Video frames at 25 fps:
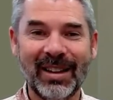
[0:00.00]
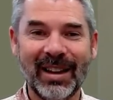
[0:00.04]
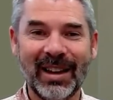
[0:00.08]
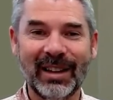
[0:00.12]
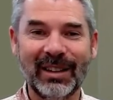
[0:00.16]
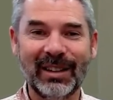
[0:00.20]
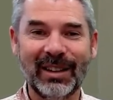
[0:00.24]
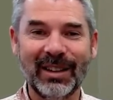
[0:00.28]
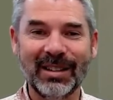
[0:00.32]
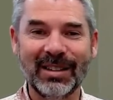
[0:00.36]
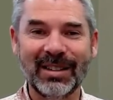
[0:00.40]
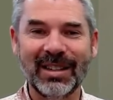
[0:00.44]

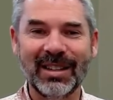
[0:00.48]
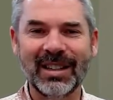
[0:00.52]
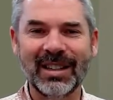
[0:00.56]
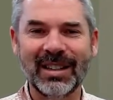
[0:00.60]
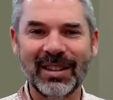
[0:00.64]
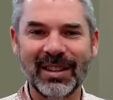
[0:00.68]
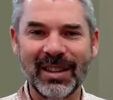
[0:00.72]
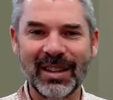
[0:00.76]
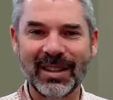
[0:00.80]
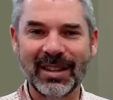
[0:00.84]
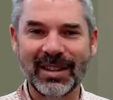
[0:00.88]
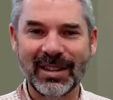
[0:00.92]
listening
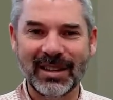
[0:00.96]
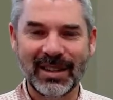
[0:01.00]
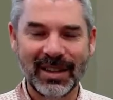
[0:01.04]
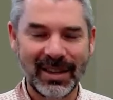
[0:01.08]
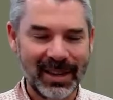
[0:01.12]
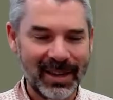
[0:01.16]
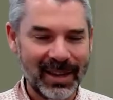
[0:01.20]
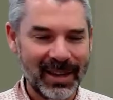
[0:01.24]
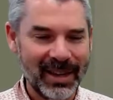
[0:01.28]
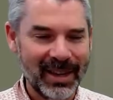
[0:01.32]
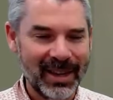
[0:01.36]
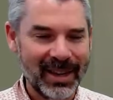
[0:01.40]
to this
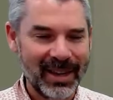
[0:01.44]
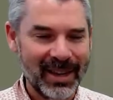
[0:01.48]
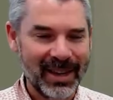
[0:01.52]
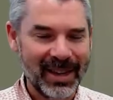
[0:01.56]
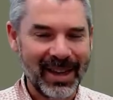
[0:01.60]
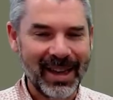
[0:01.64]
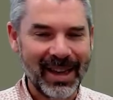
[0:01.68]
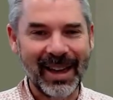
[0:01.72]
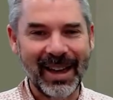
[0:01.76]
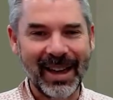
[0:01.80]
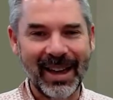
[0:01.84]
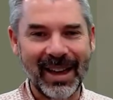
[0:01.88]

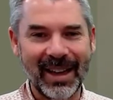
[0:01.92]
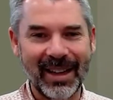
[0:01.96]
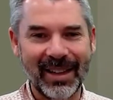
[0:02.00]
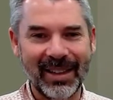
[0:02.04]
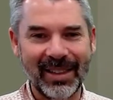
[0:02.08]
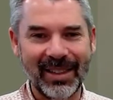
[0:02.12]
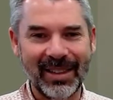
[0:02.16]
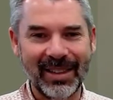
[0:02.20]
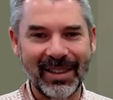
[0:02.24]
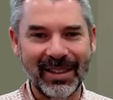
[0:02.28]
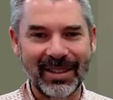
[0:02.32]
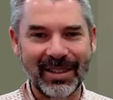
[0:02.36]

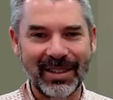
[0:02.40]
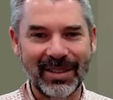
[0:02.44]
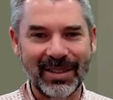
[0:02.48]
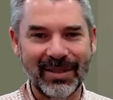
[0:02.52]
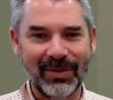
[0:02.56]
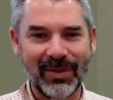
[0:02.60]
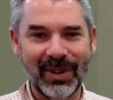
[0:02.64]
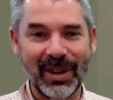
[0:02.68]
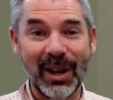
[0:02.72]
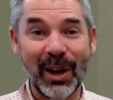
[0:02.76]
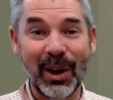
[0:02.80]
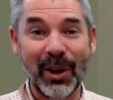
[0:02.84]

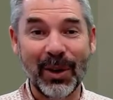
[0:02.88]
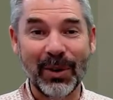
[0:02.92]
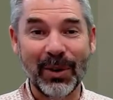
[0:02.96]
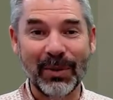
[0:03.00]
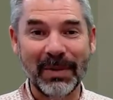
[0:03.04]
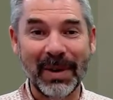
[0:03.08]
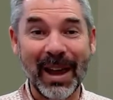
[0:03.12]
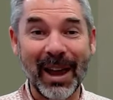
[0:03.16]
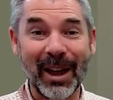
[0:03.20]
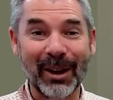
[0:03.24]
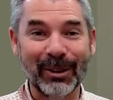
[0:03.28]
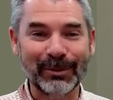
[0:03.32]
video
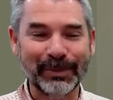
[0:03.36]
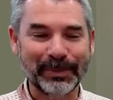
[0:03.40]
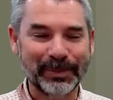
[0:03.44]
now.